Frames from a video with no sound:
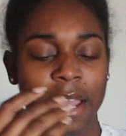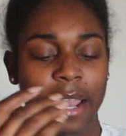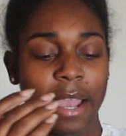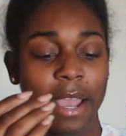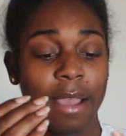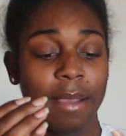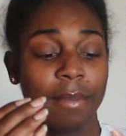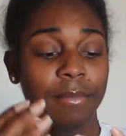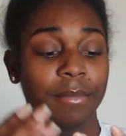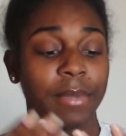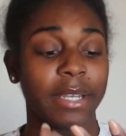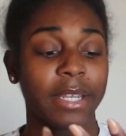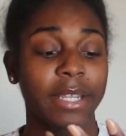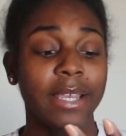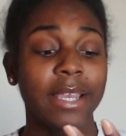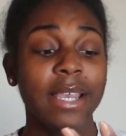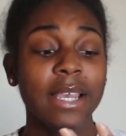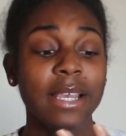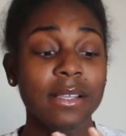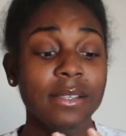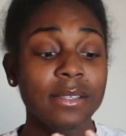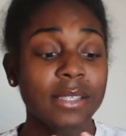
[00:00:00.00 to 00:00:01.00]
But it
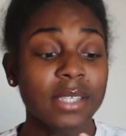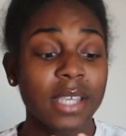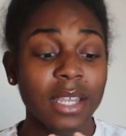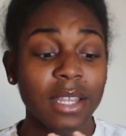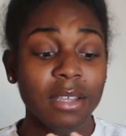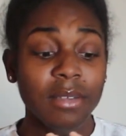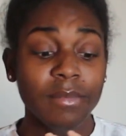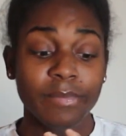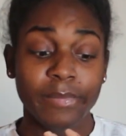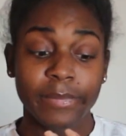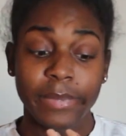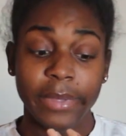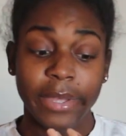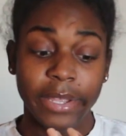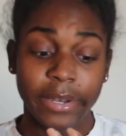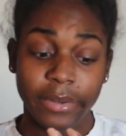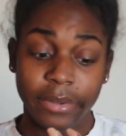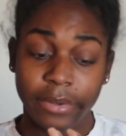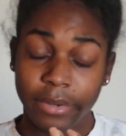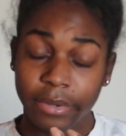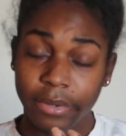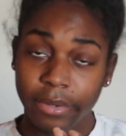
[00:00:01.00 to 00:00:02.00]
is getting
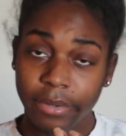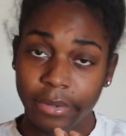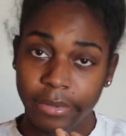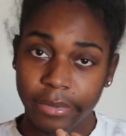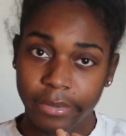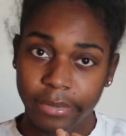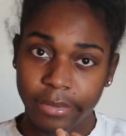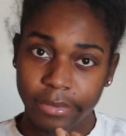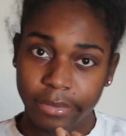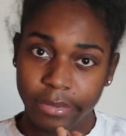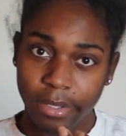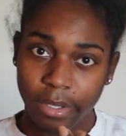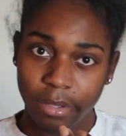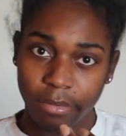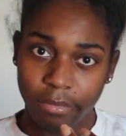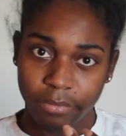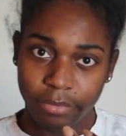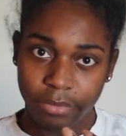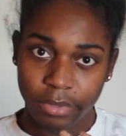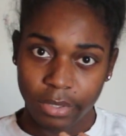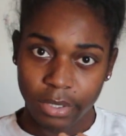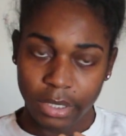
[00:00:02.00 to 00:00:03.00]
better,
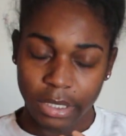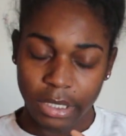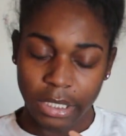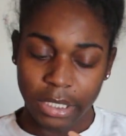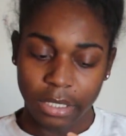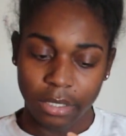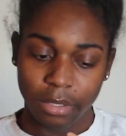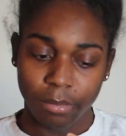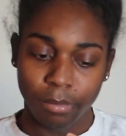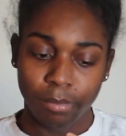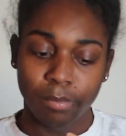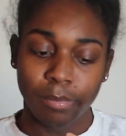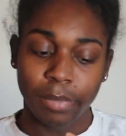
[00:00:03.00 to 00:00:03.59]
thankfully.